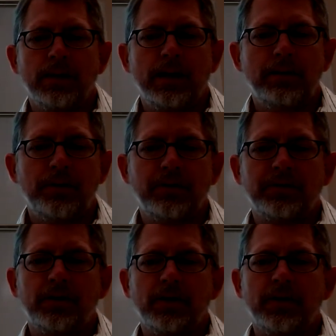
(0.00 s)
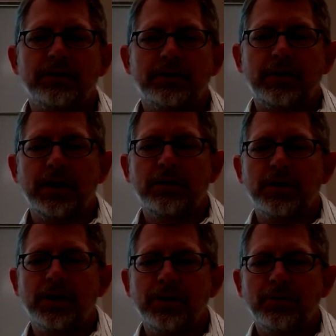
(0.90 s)
Hey boys and girls, today we're
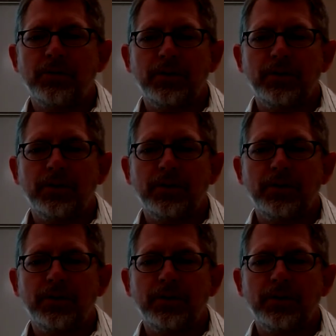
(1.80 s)
going to be